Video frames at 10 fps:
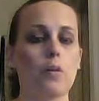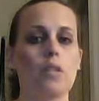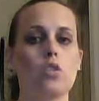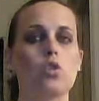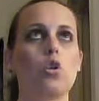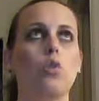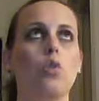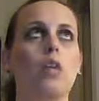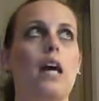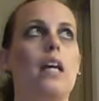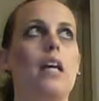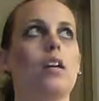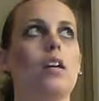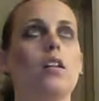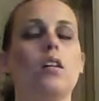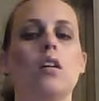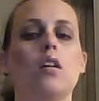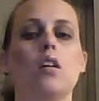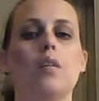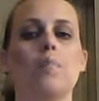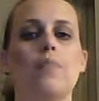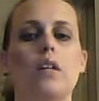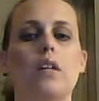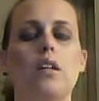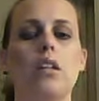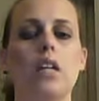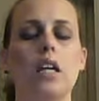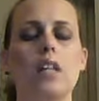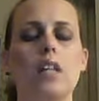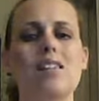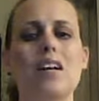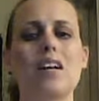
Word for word: It's so like clean. It's not.